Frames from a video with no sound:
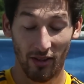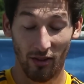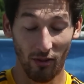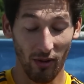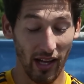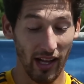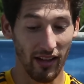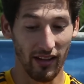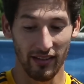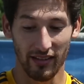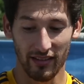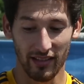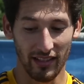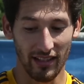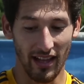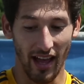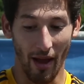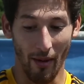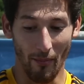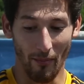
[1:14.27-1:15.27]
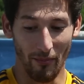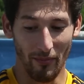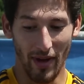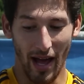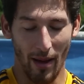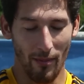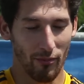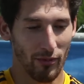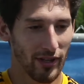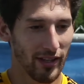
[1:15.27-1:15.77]
wow,
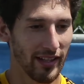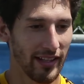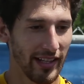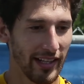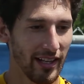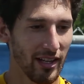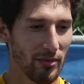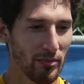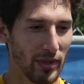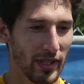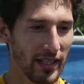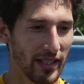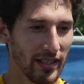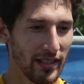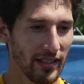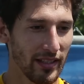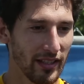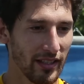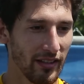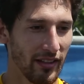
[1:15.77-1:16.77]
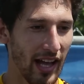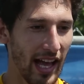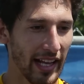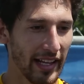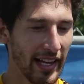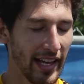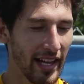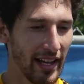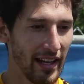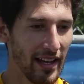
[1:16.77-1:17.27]
I'm really here, but you know, I
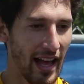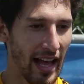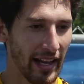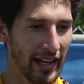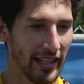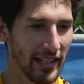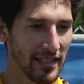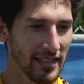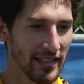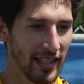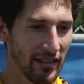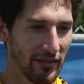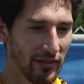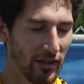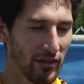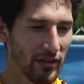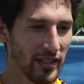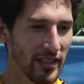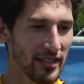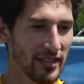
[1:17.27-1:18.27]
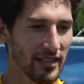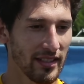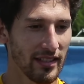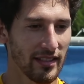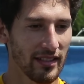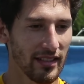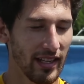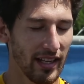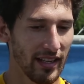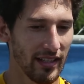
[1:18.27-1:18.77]
got to stay focused
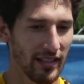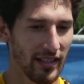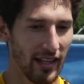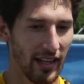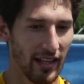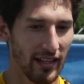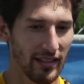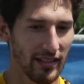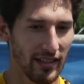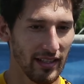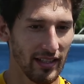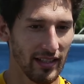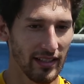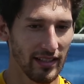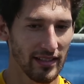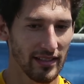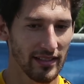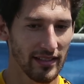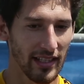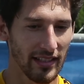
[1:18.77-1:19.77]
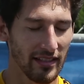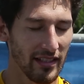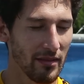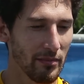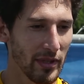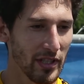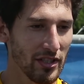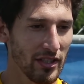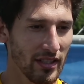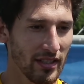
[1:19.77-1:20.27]
and stick to the
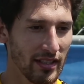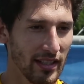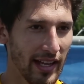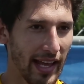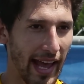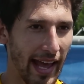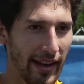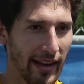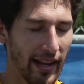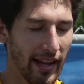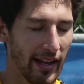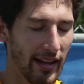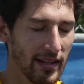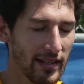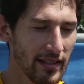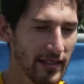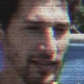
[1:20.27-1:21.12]
mission at hand.